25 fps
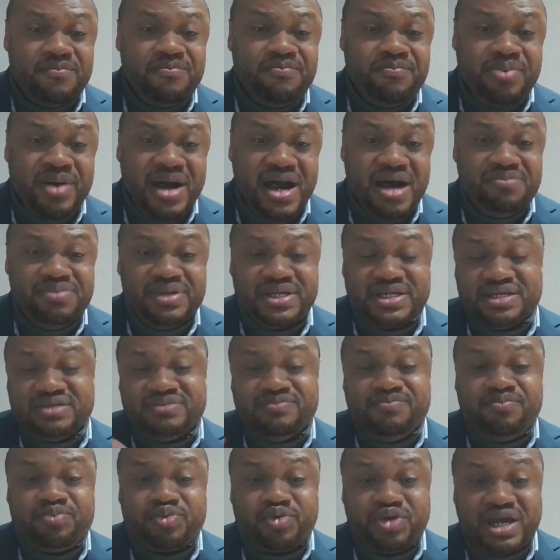public
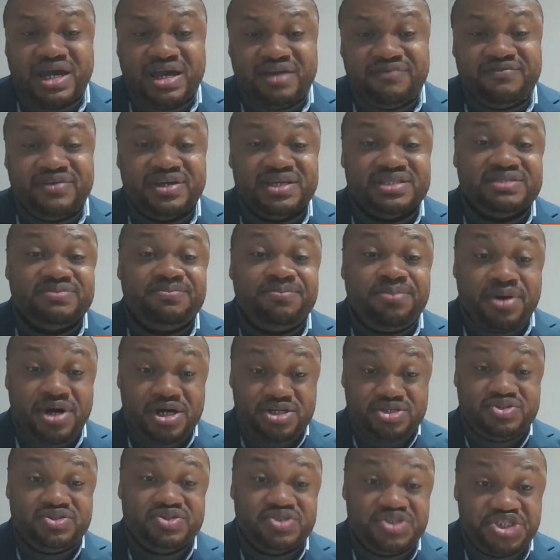and private
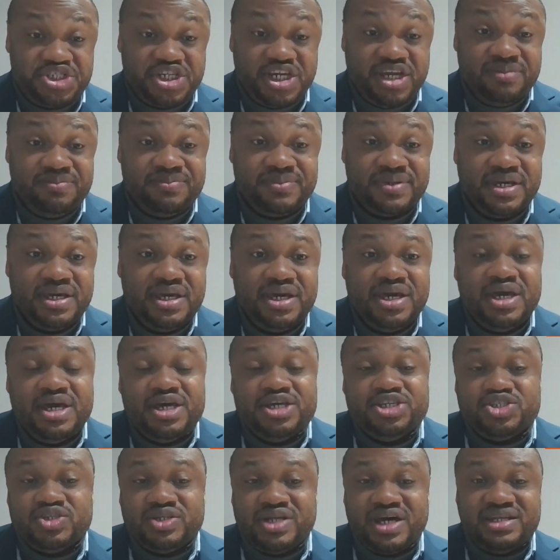partnership
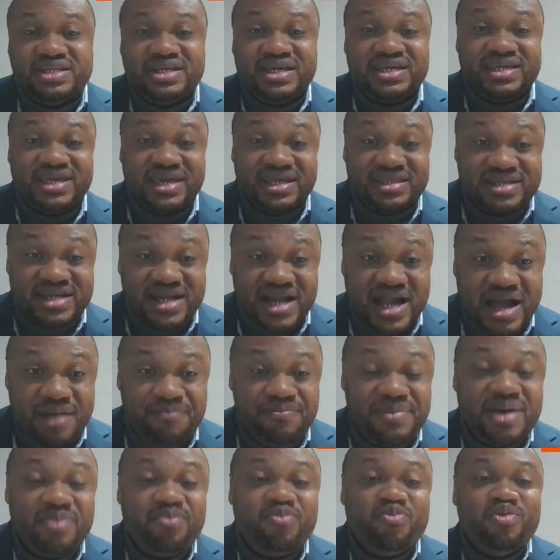so that they can
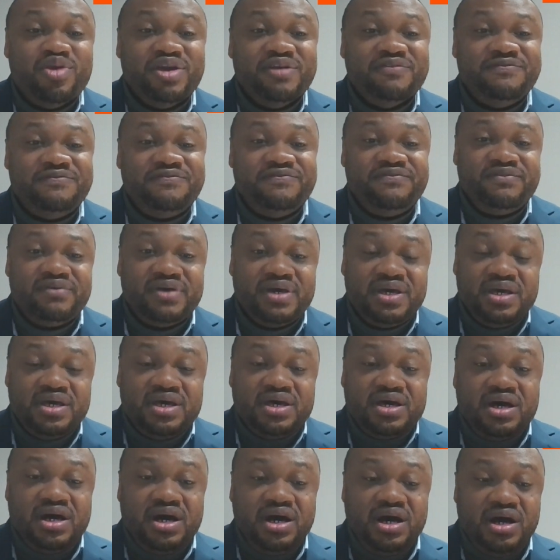come up with
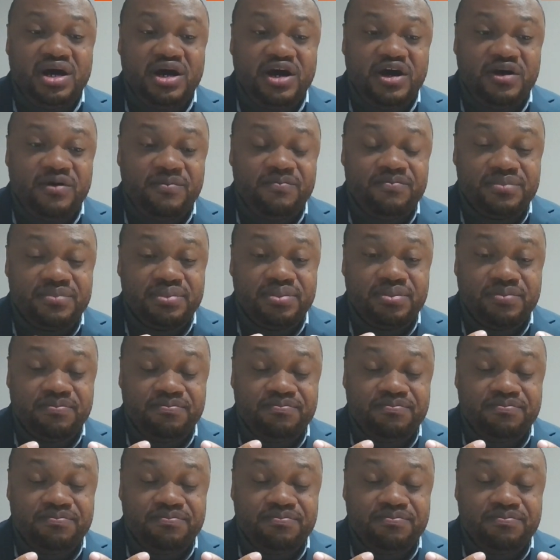um,